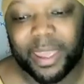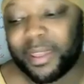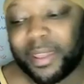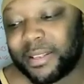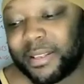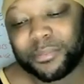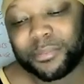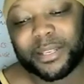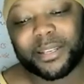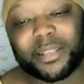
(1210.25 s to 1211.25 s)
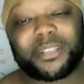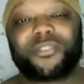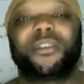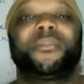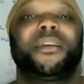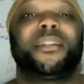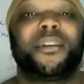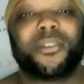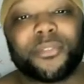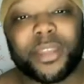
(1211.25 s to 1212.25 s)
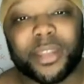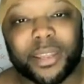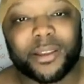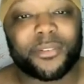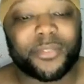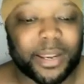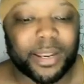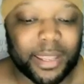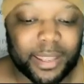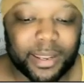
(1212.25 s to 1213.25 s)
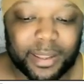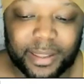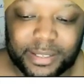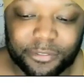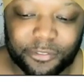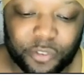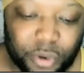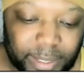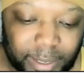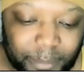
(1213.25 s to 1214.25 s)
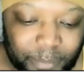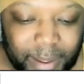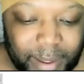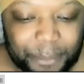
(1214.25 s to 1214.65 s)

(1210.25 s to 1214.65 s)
And this will be an extremely long video if I did this fully.